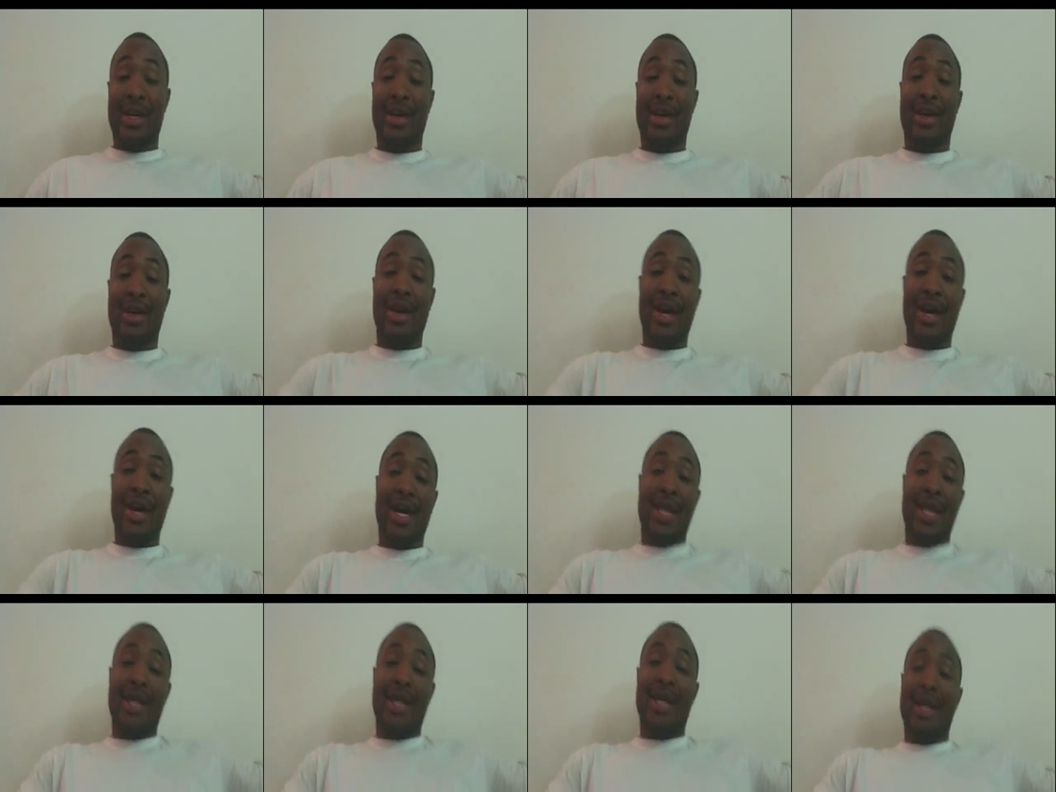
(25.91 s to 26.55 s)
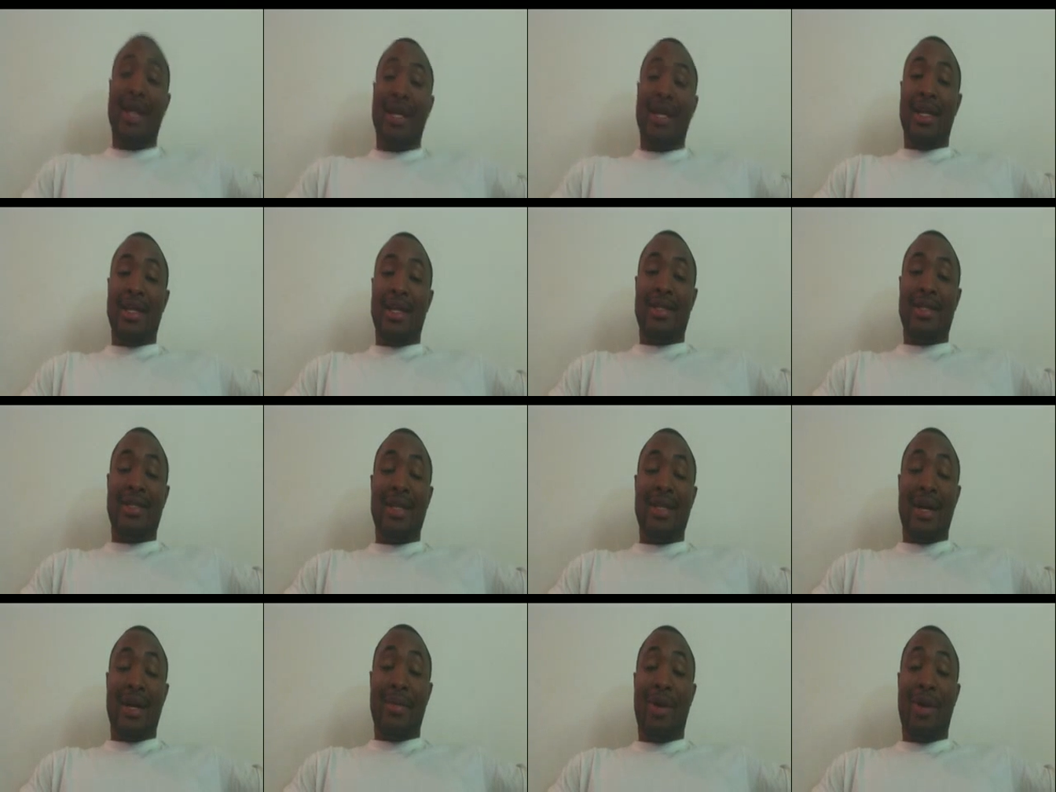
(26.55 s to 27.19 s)
All right,
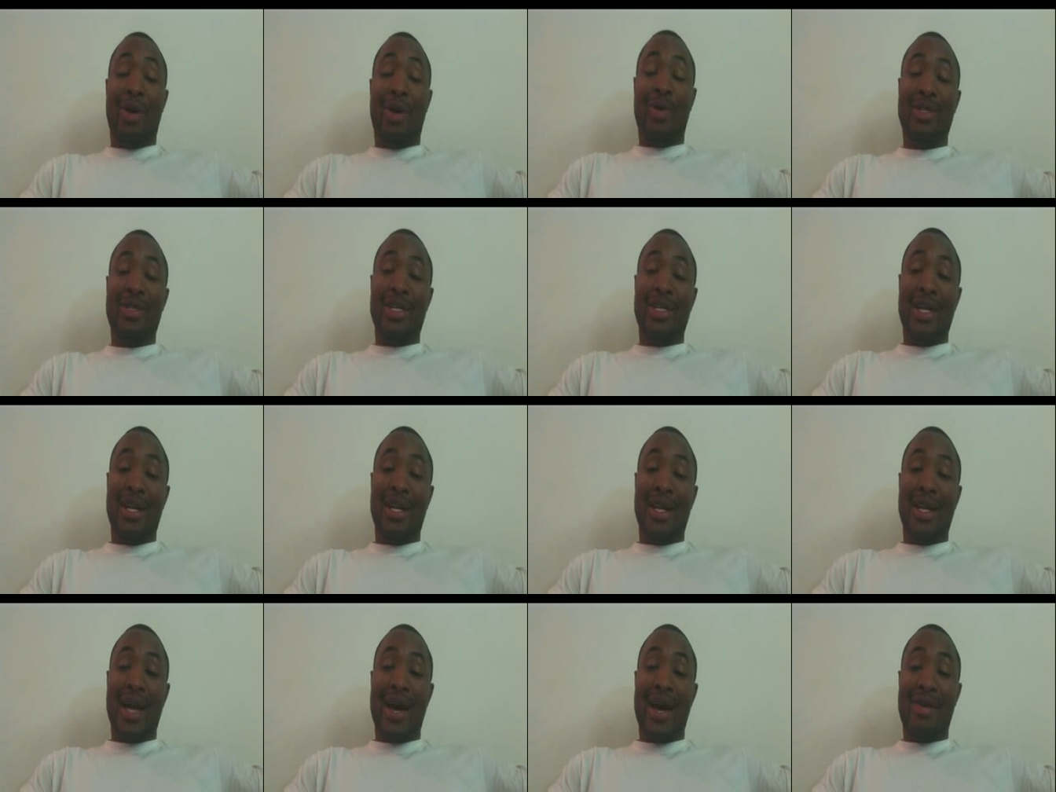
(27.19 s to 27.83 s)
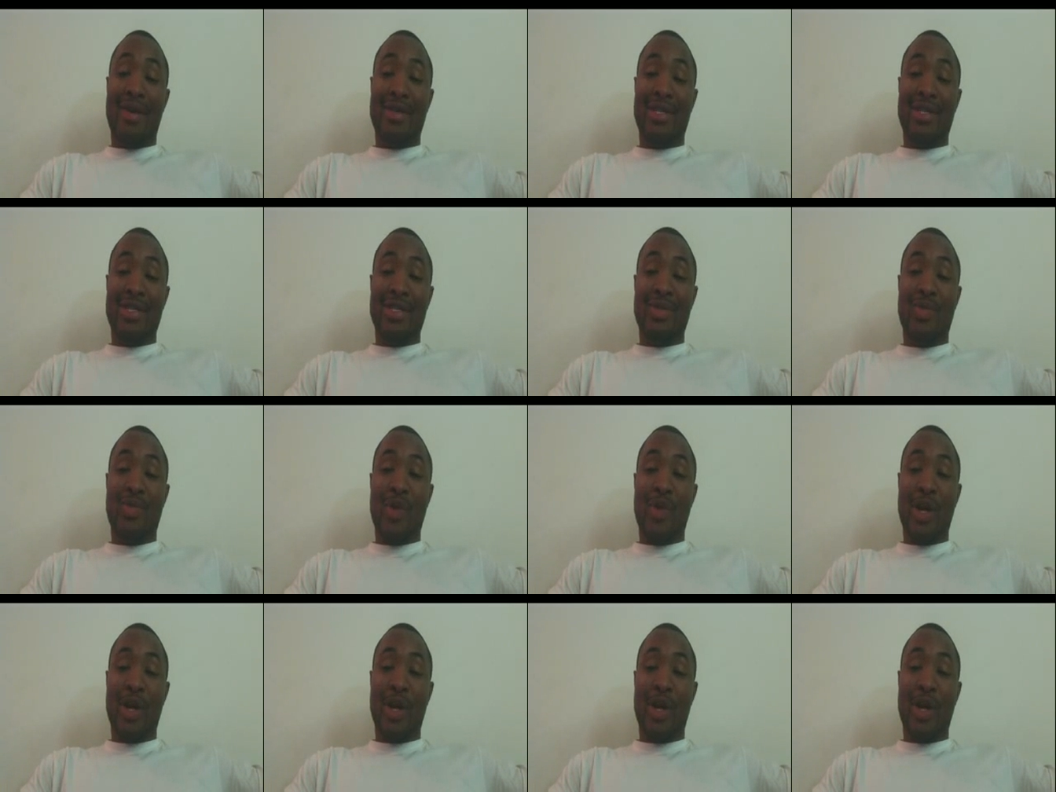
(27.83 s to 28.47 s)
listen up.
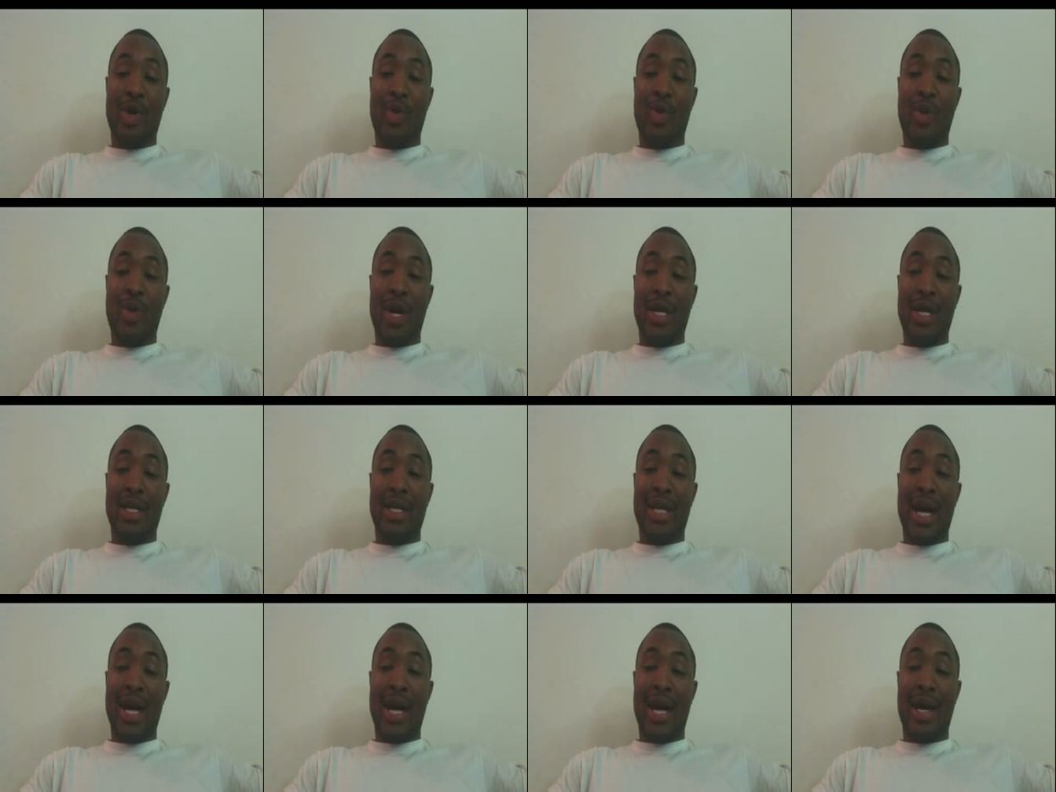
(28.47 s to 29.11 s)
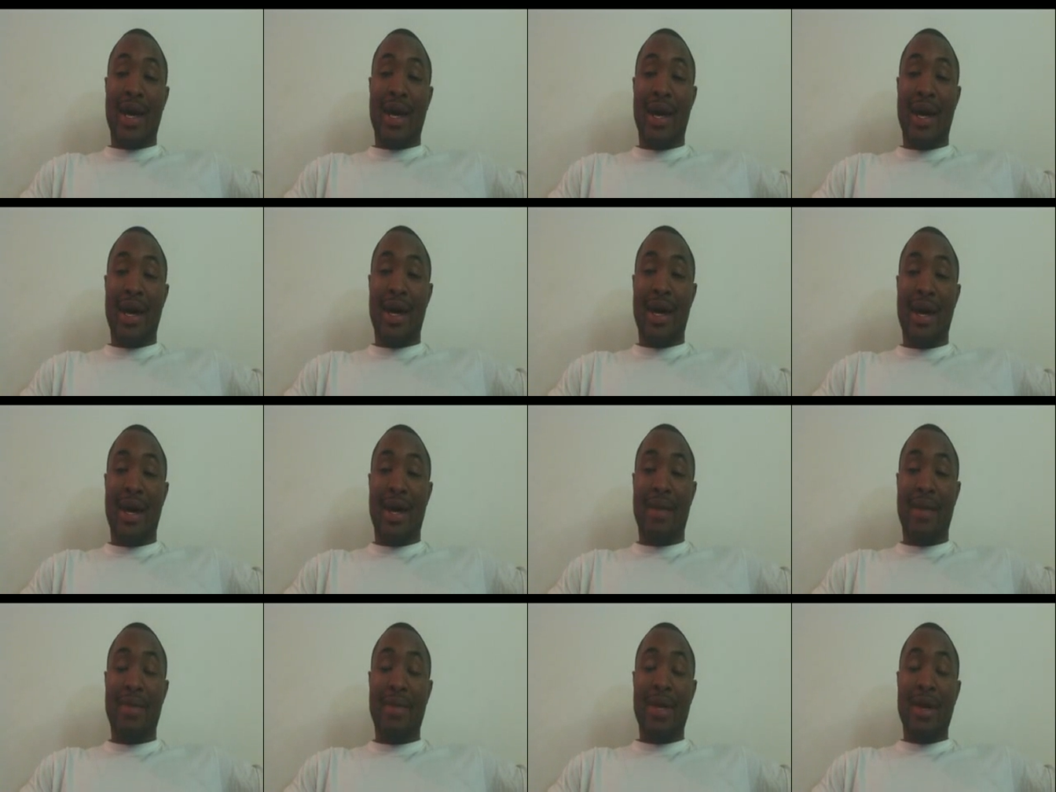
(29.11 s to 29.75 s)

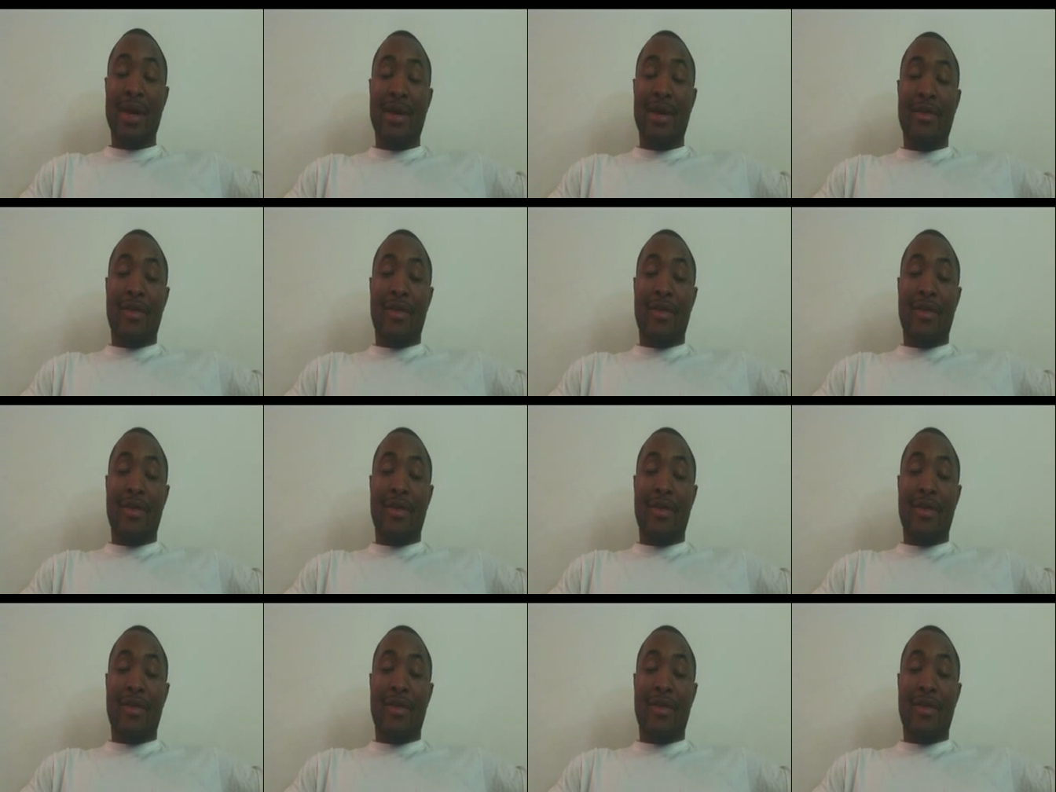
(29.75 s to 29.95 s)
WholesalingHouses101.com.